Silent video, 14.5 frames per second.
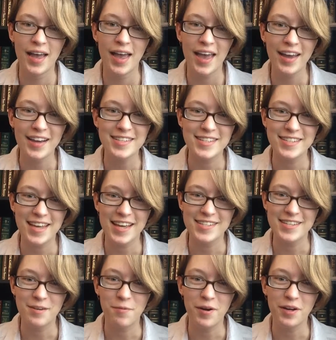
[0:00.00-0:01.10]
Hey guys, it's
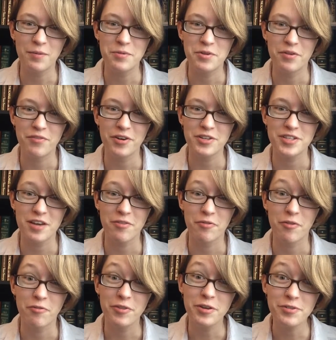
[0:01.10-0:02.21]
Casey and welcome to the first ever
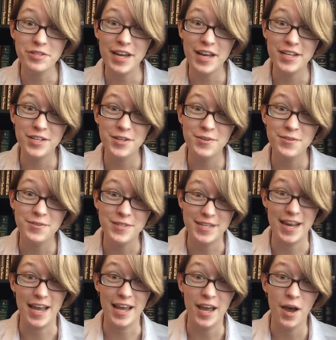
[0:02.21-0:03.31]
Reviewsday
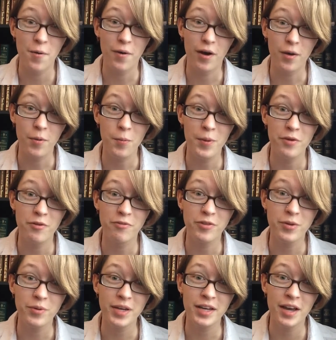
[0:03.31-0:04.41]
Tuesday, where I will be
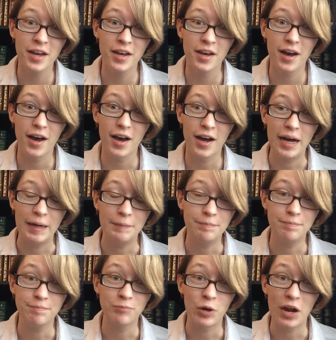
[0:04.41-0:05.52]
reviewing
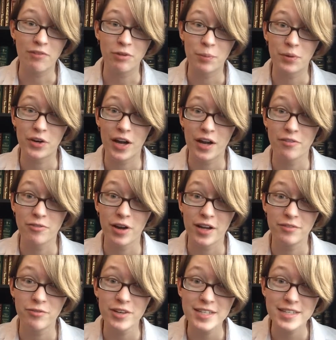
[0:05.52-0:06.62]
whatever book I've
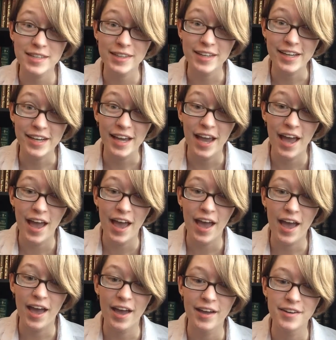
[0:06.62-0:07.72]
read recently
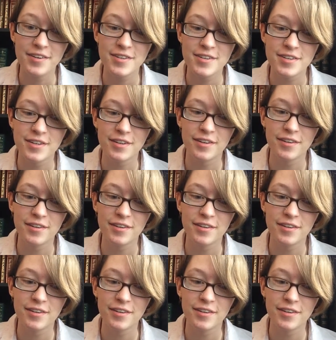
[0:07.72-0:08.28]
and